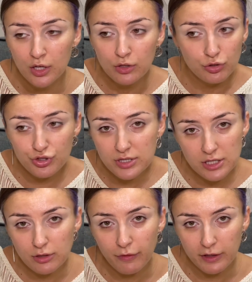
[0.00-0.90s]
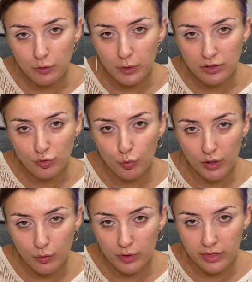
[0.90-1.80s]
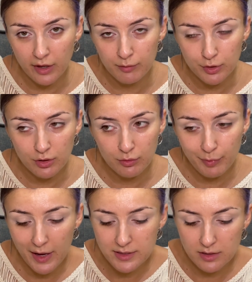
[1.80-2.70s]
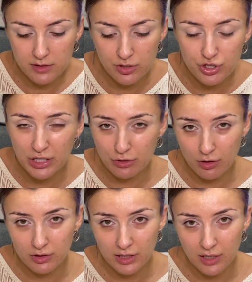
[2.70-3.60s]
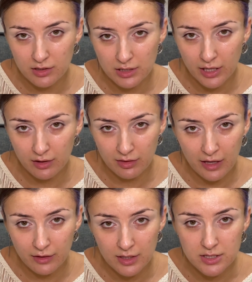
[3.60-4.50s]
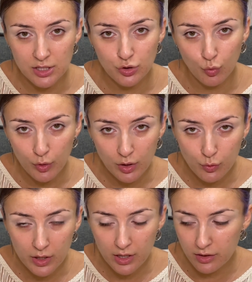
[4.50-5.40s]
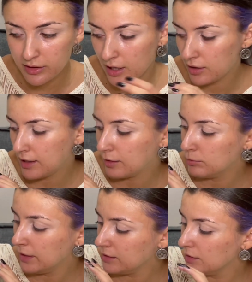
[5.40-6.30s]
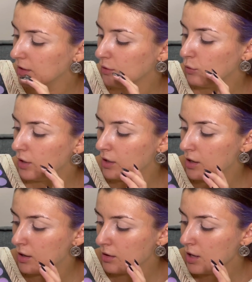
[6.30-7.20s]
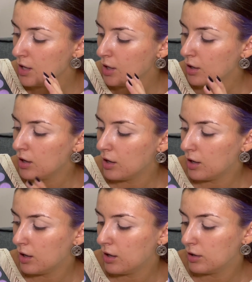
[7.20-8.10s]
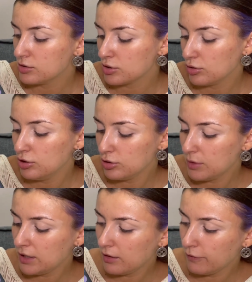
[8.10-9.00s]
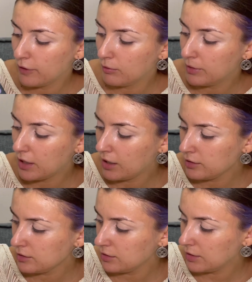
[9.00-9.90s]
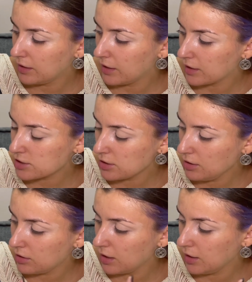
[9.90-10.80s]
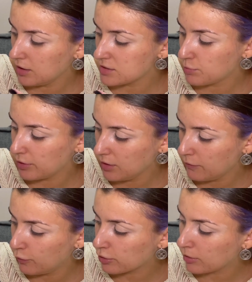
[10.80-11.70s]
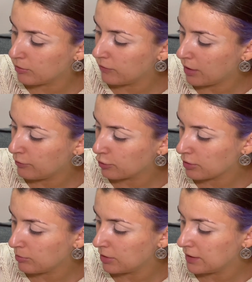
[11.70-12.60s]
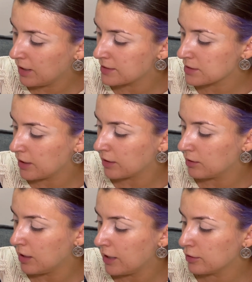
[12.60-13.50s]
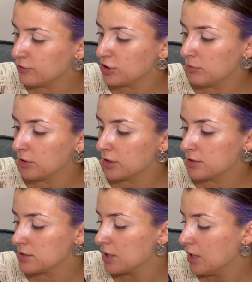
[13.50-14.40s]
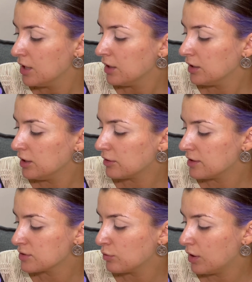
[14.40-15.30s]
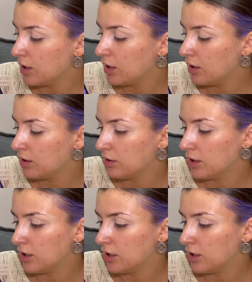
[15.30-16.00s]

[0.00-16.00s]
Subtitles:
You just need to find a way to work with them, you know. Pastels in general, they are like not easy to work with, they are not blending well, so you need to be careful. But other than that, I actually think it's pretty affordable. It has like a lot of shimmers here as well,